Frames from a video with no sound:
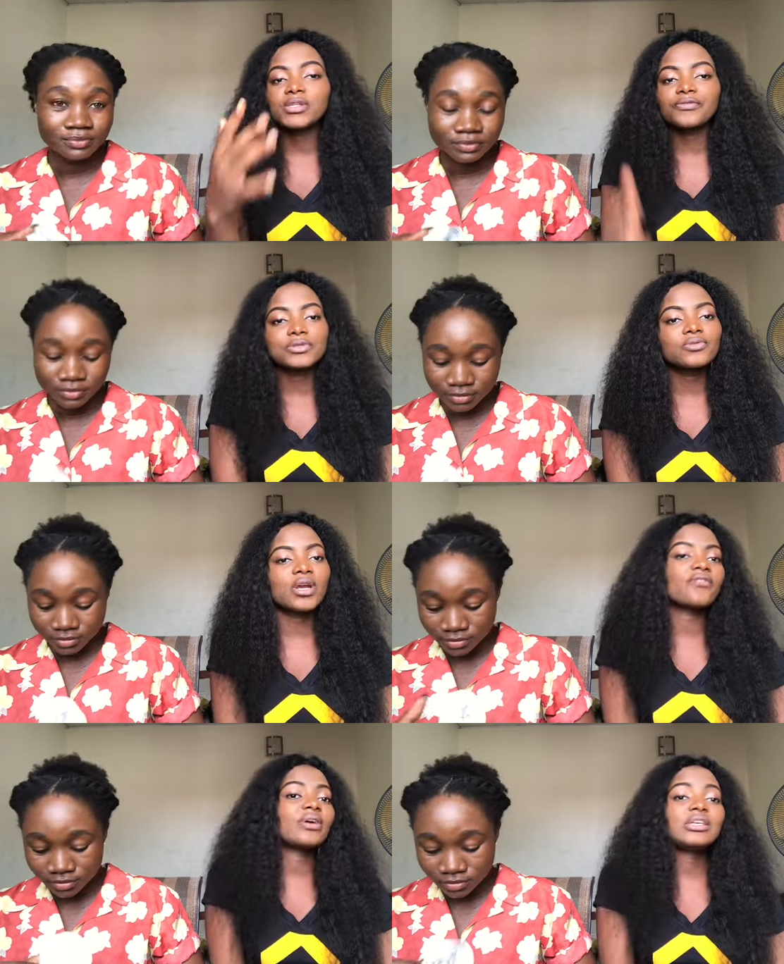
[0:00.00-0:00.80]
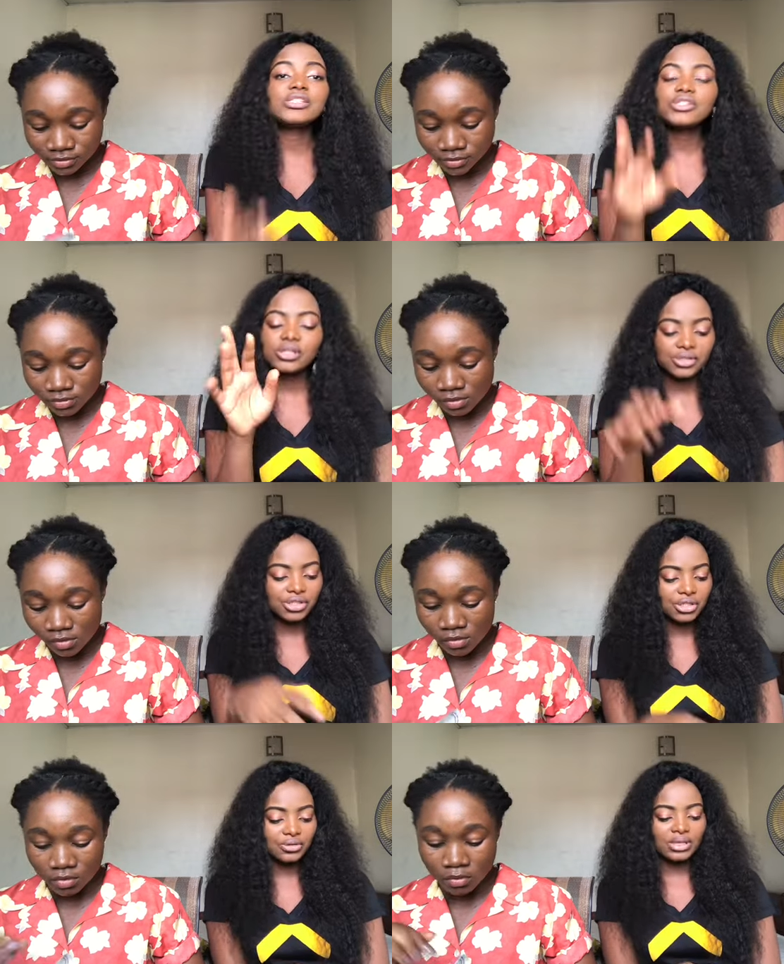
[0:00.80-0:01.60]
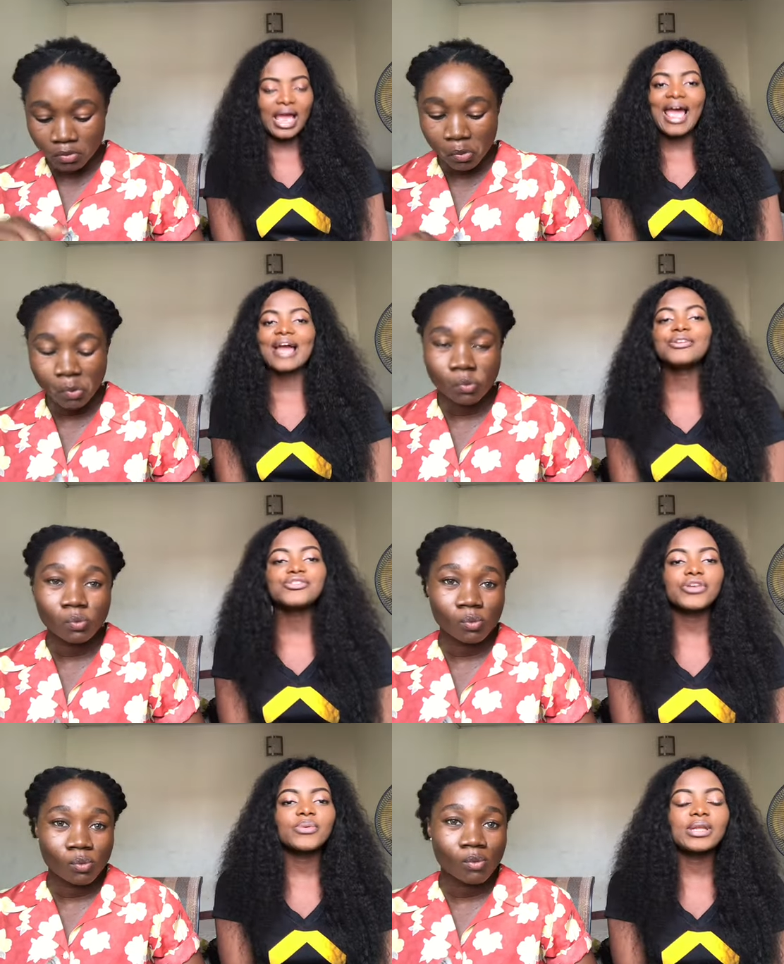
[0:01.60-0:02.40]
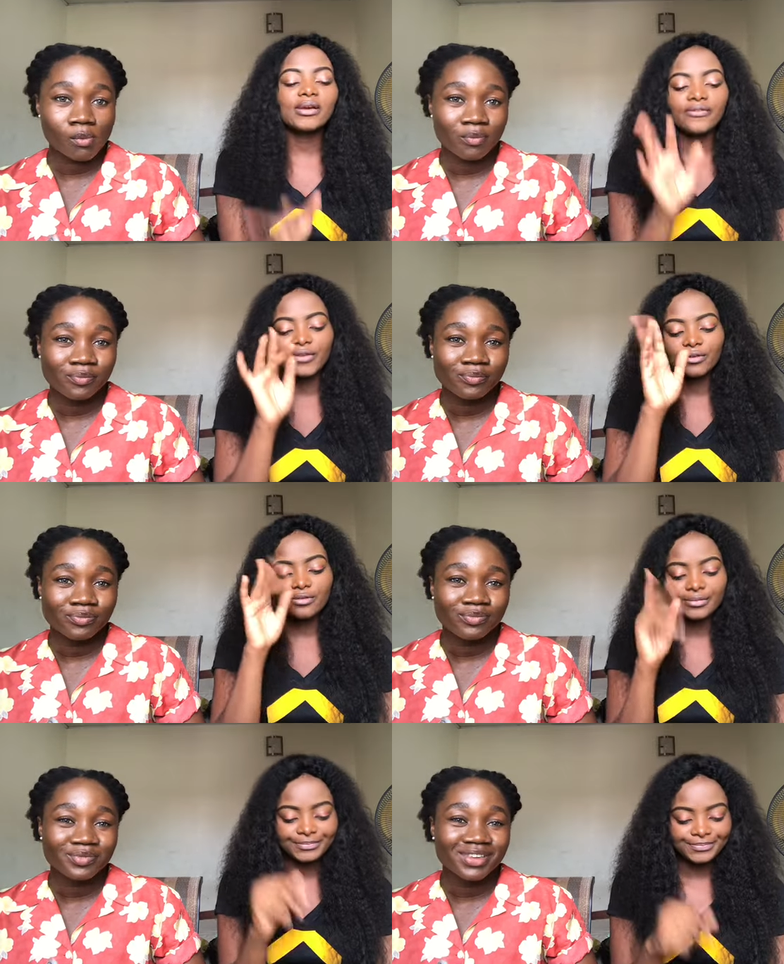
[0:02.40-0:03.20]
Speaker 1: me to photographer. He's just such a good guy. Andre, we love you.